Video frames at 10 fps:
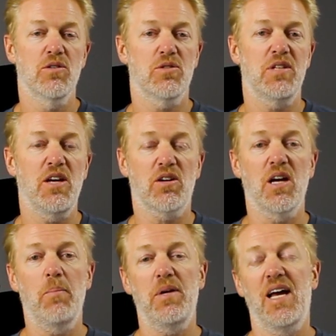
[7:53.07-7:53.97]
So say your
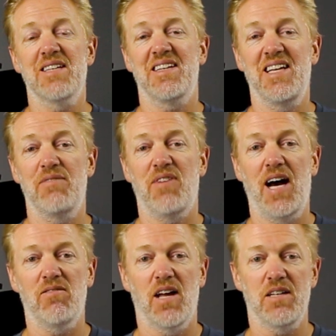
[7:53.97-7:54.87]
company has an
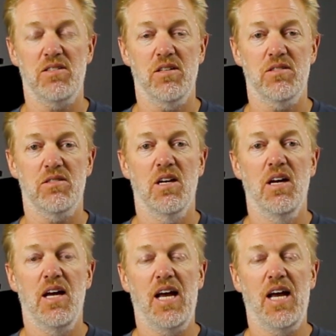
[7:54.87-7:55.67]
E5 license